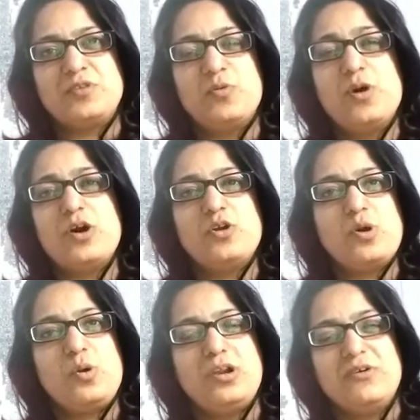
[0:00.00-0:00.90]
work on
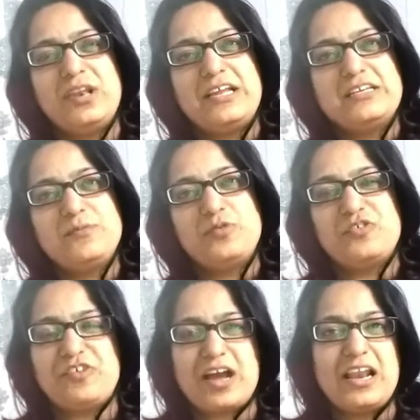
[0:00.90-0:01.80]
your LinkedIn
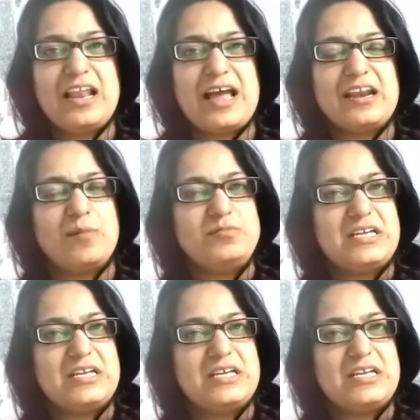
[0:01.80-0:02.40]
profile and